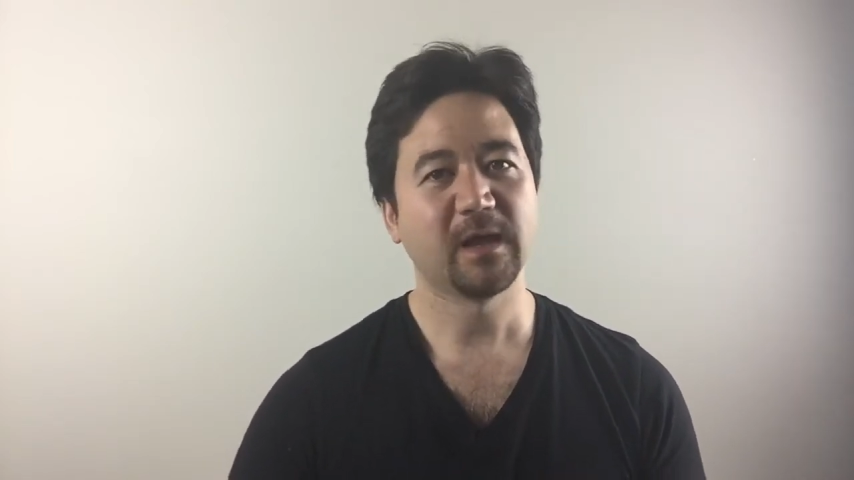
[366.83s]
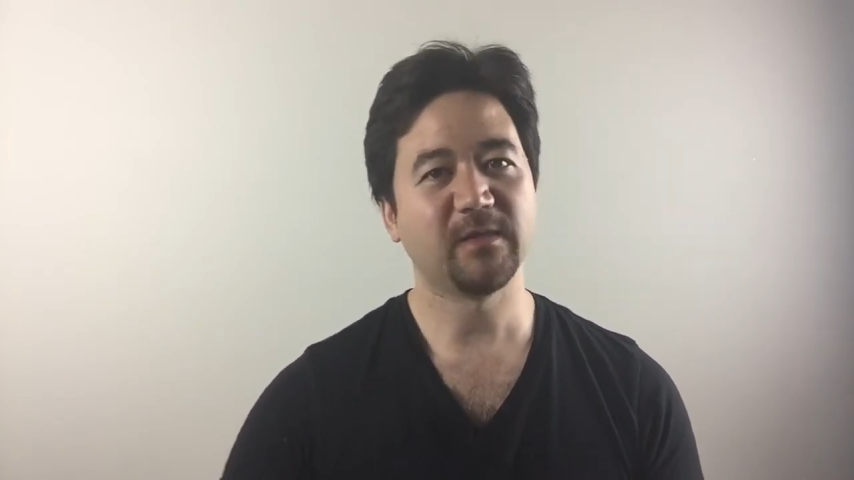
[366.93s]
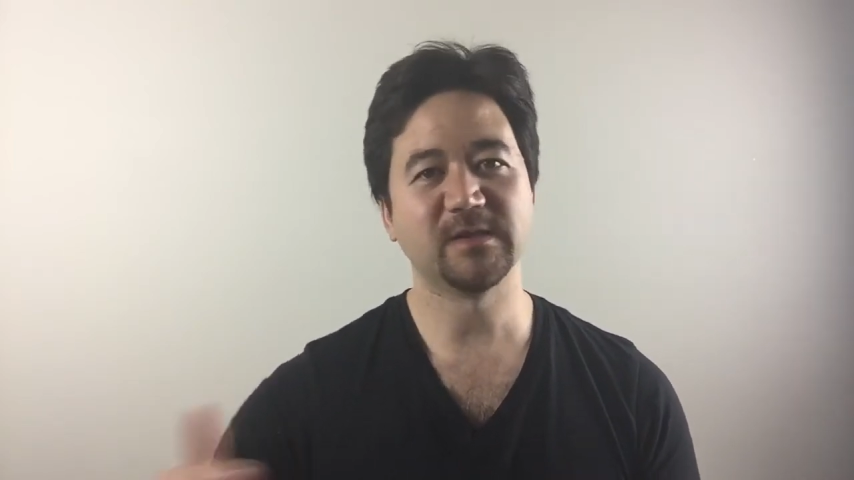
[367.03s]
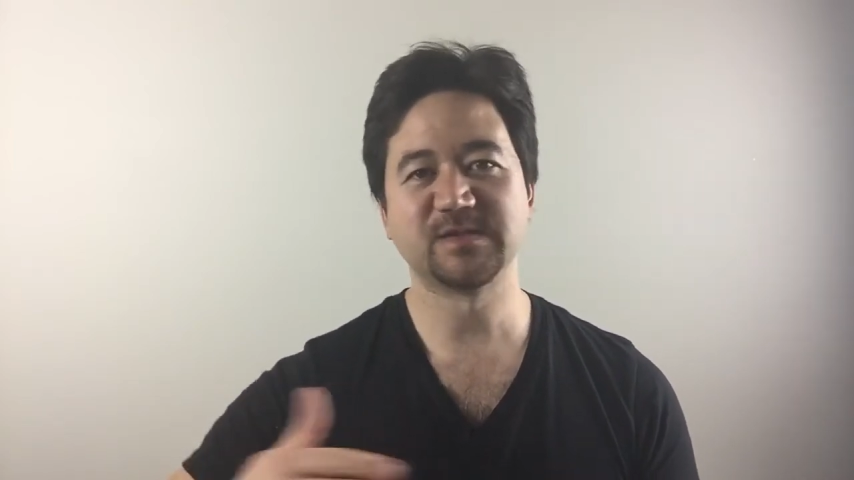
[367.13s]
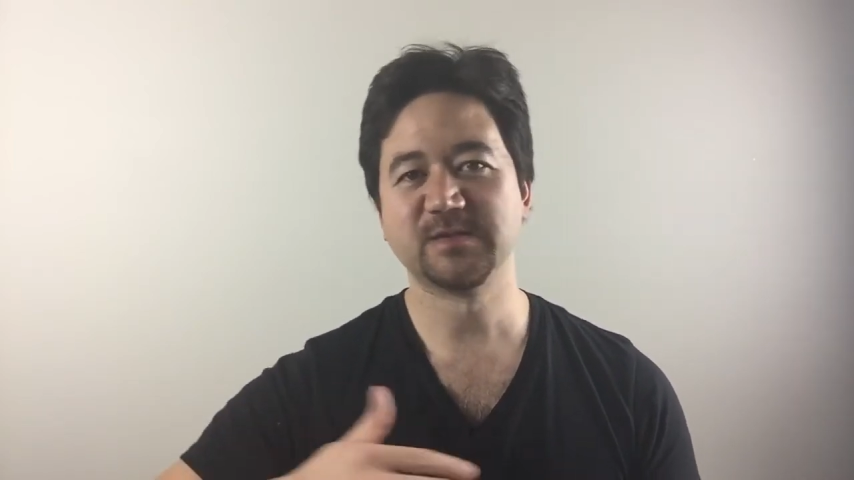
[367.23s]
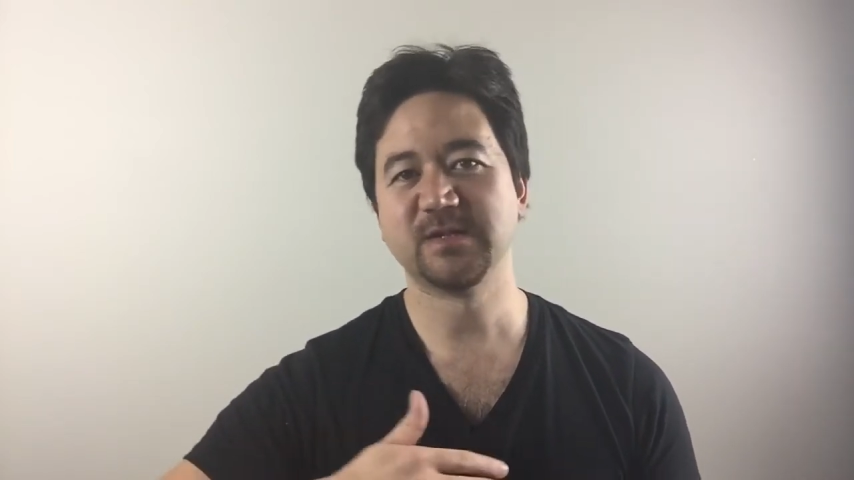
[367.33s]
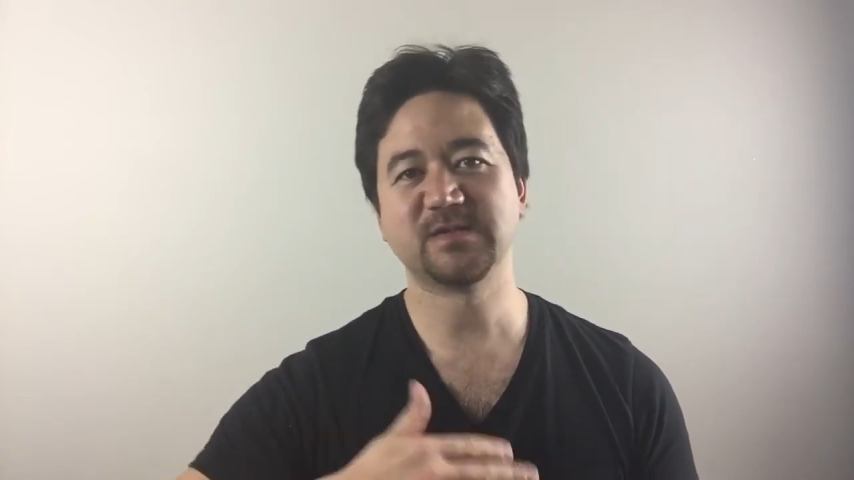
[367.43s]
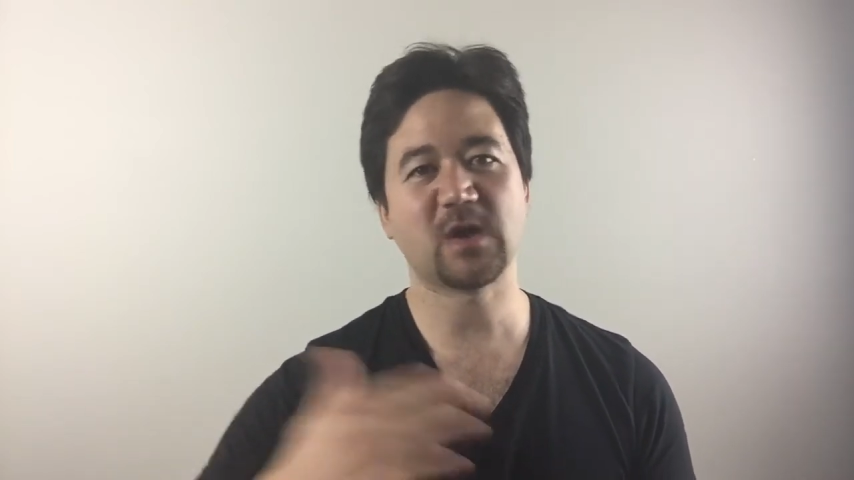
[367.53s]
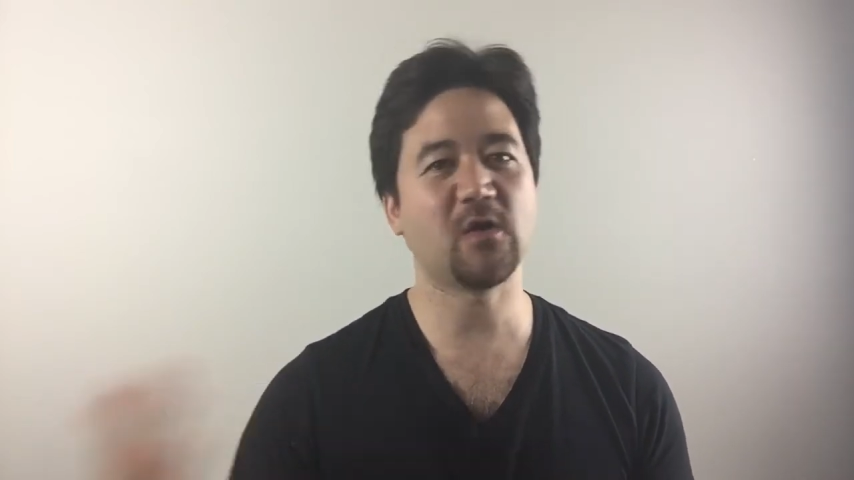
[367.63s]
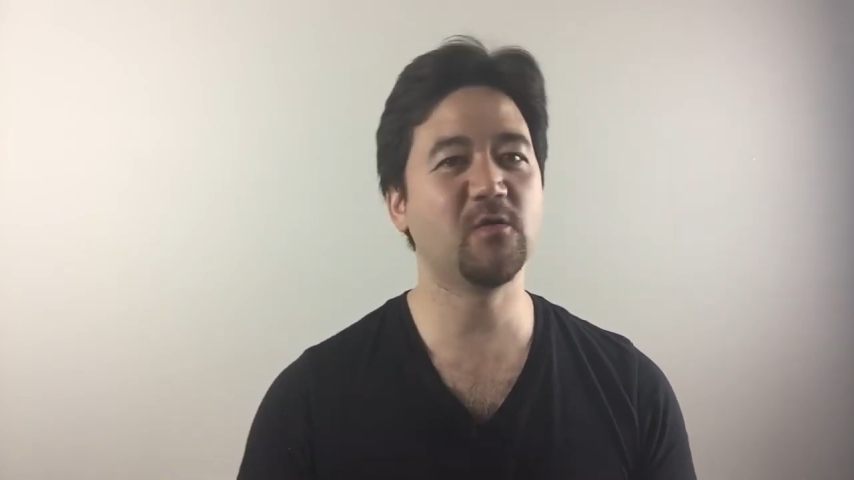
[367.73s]
There's
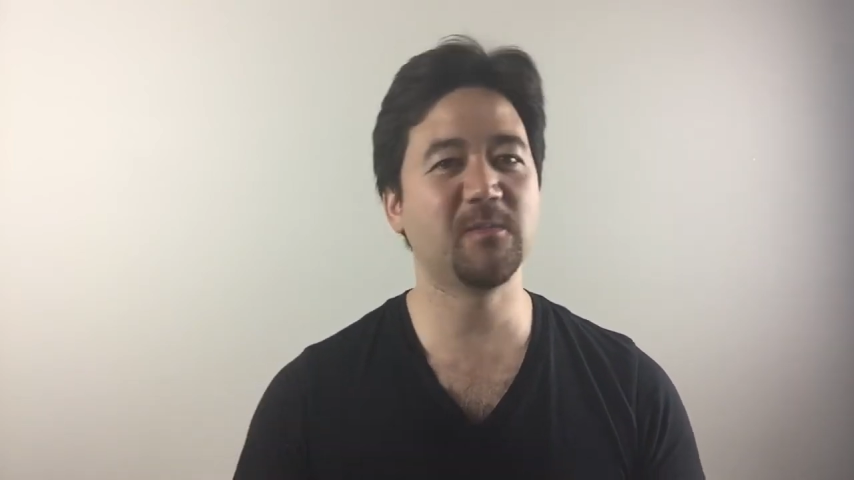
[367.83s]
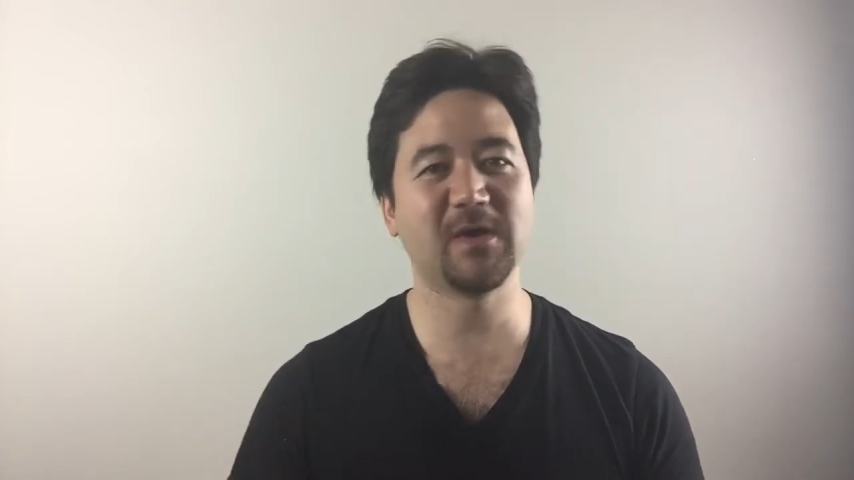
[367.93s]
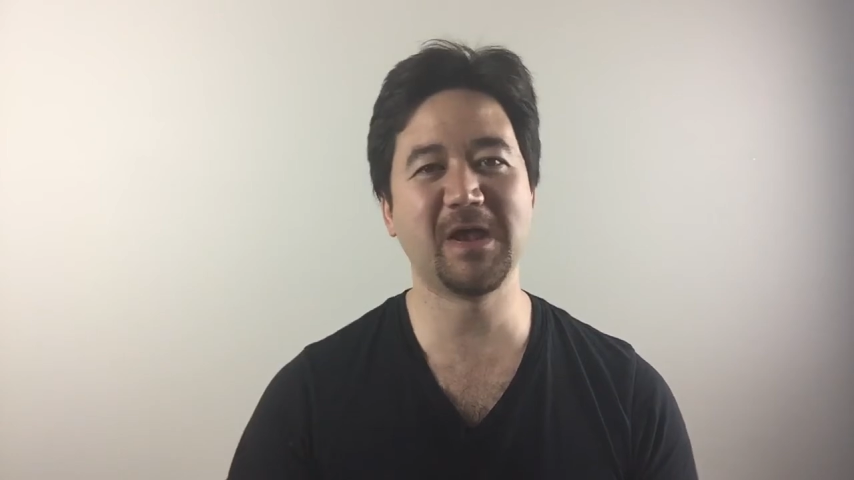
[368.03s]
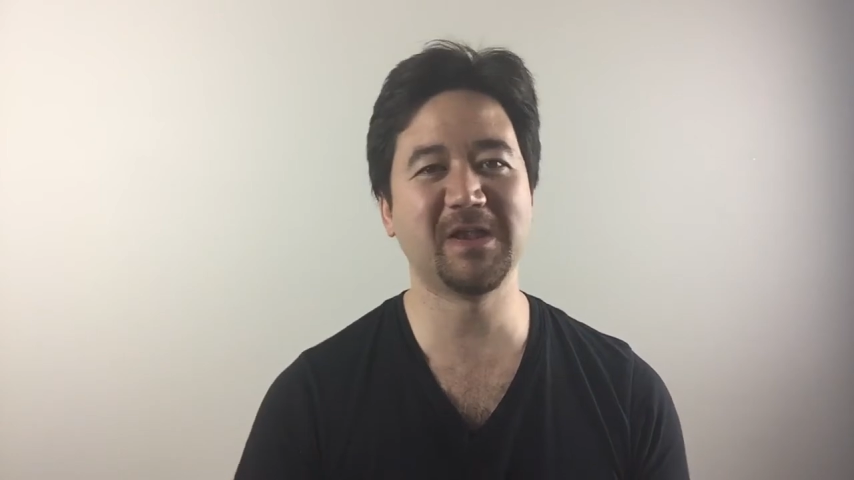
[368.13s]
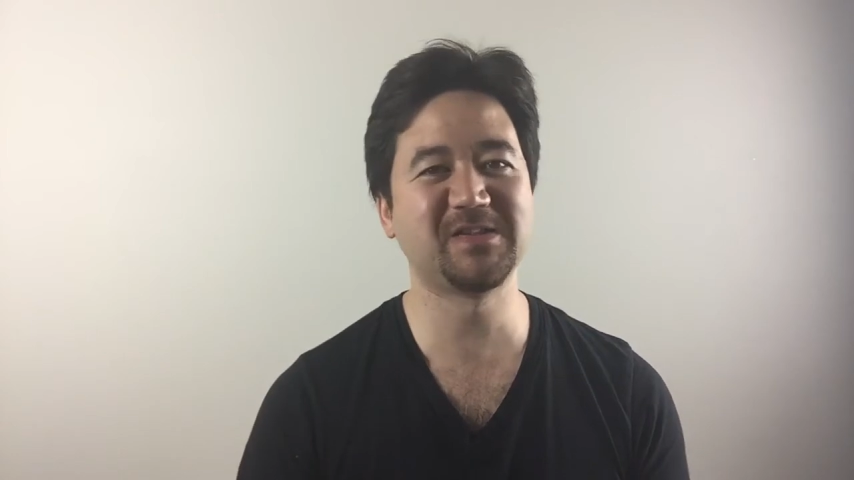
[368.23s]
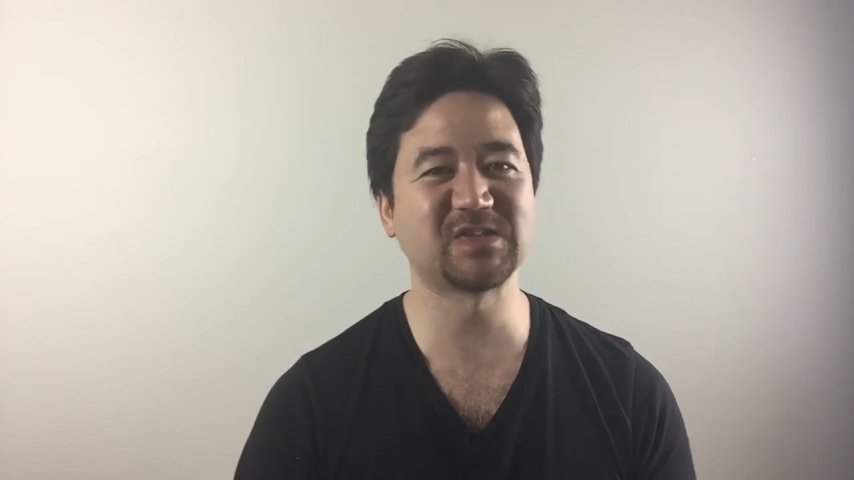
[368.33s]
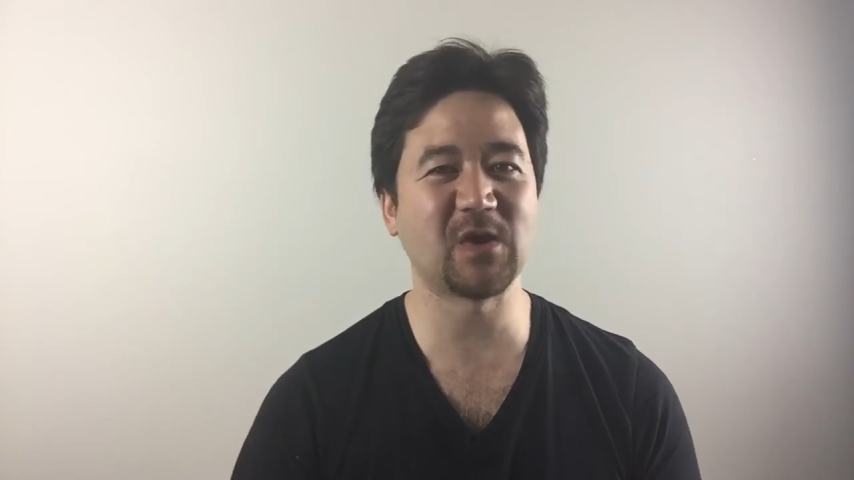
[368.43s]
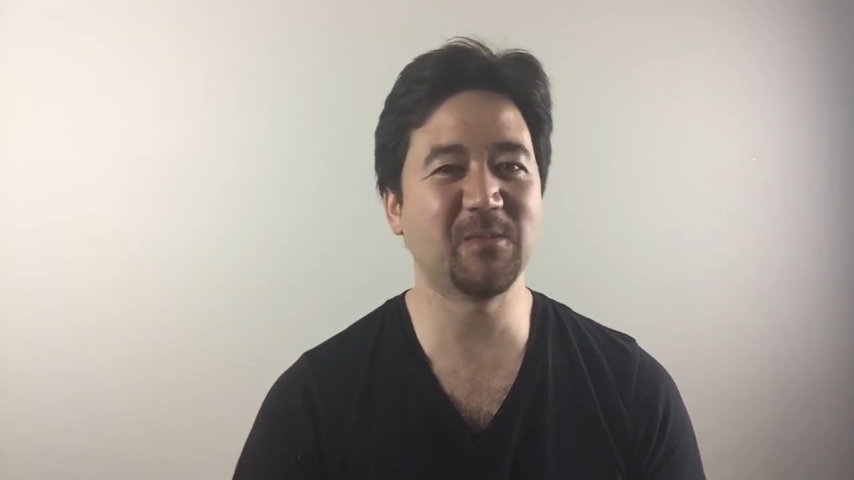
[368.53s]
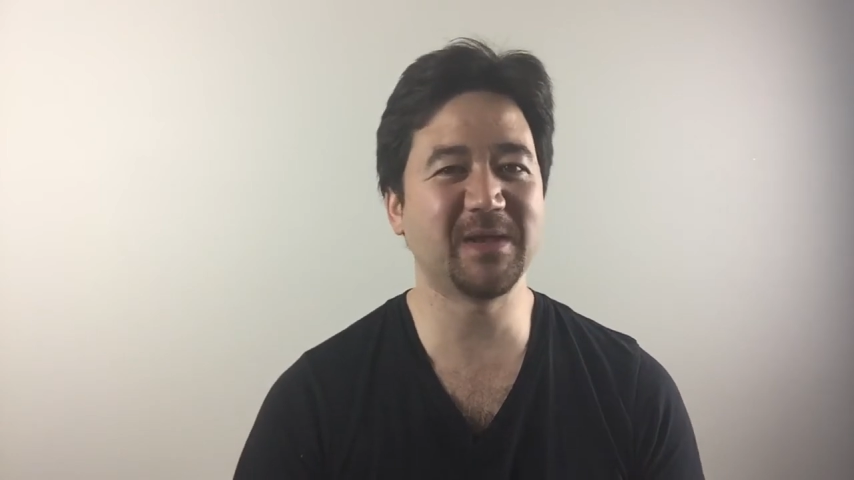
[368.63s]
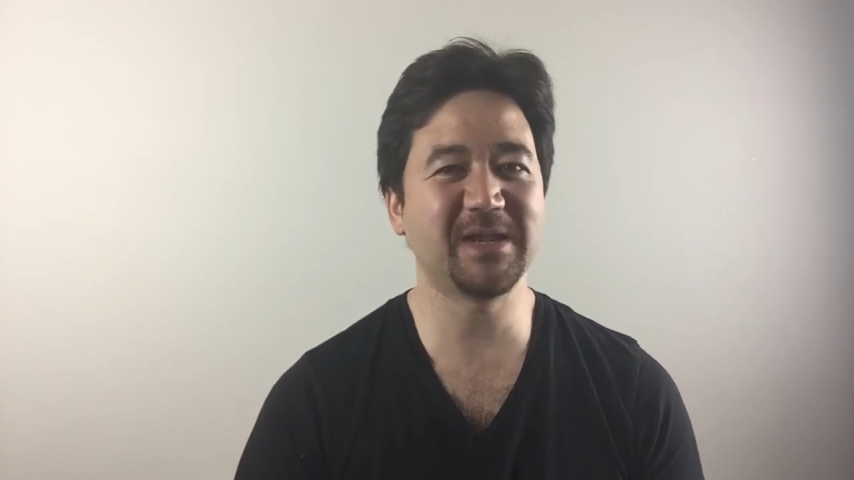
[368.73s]

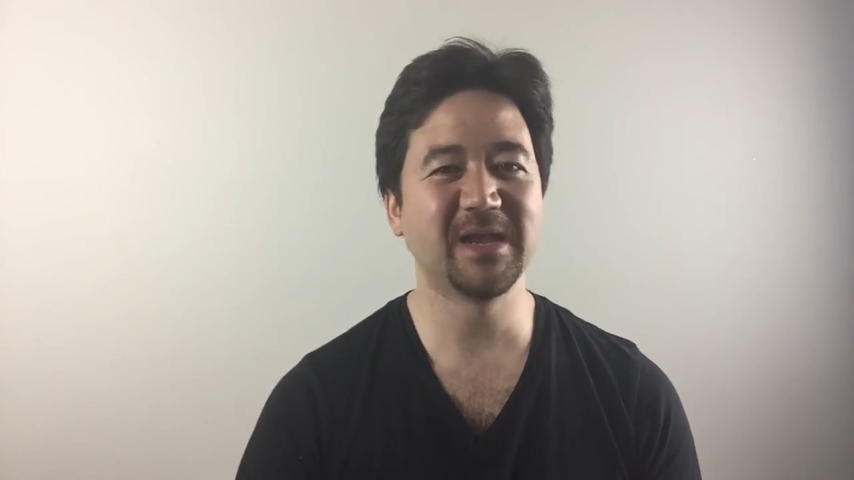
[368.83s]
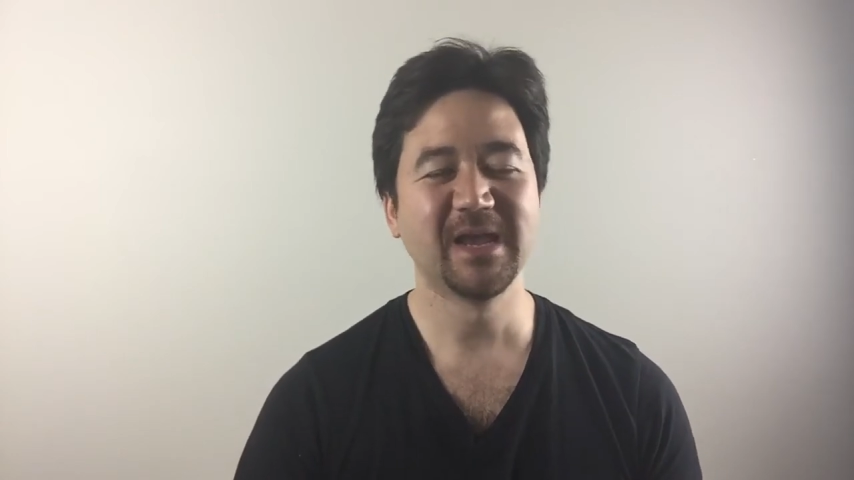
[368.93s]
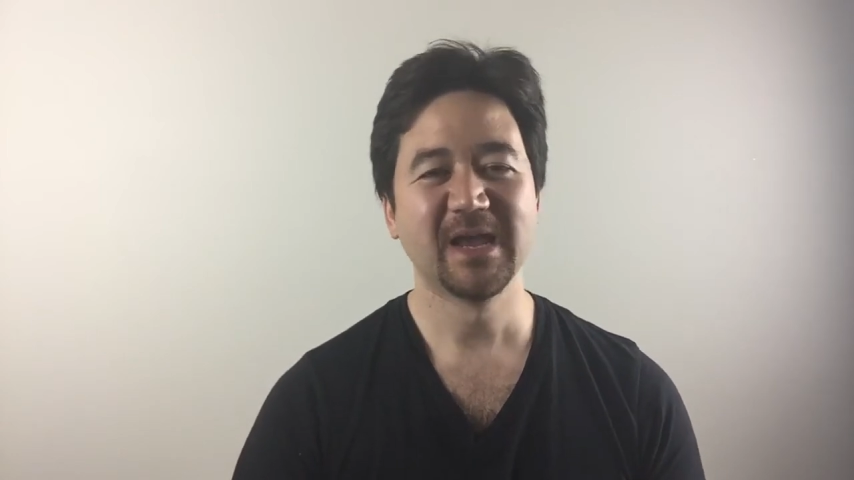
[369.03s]
so many